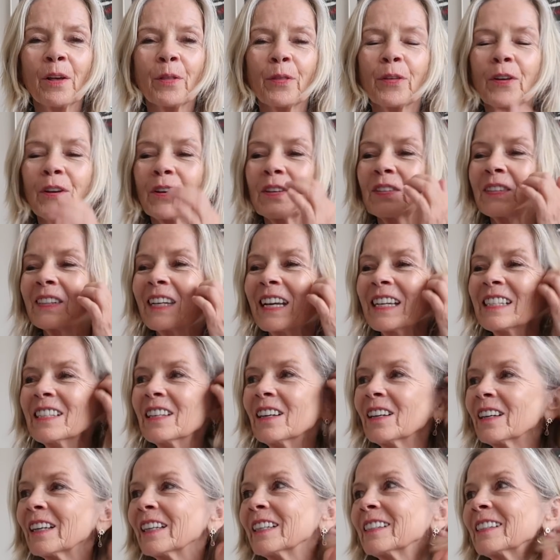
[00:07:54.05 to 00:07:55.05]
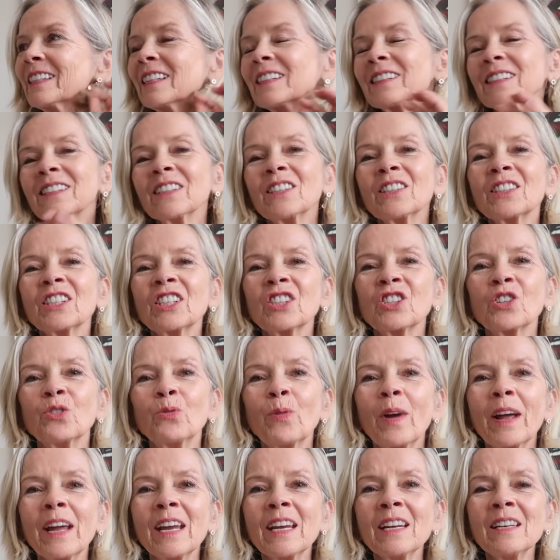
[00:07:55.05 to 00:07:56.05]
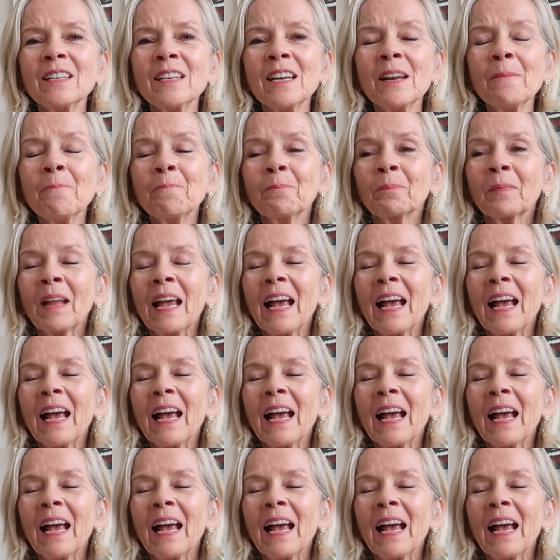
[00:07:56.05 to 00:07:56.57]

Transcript: Thursday night it started to rain